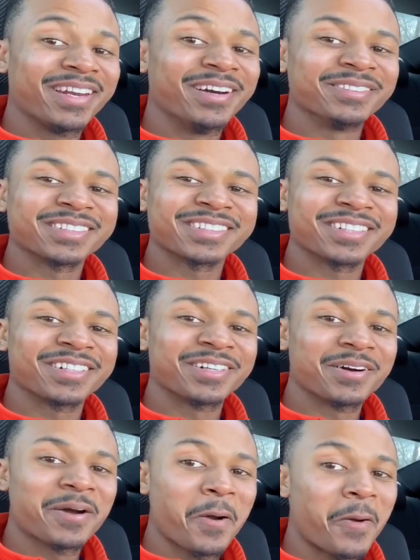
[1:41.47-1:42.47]
don't
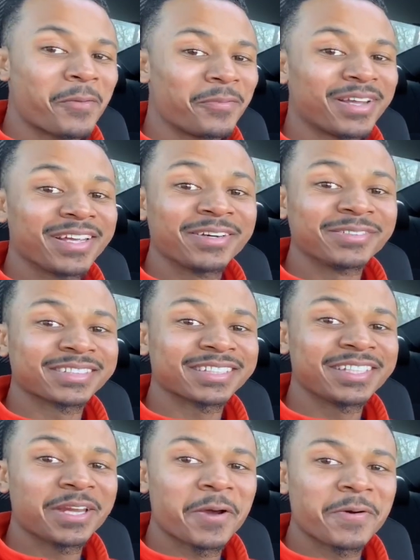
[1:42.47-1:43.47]
stall. We gonna
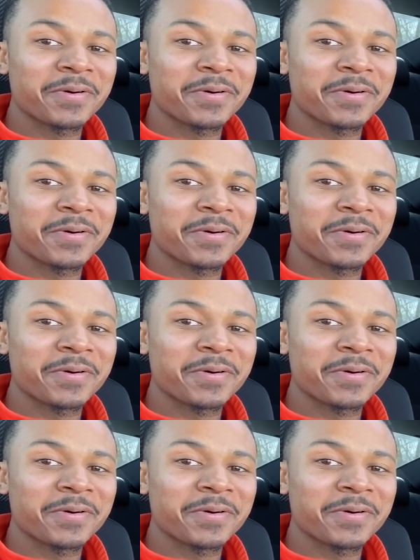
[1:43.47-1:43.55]
see that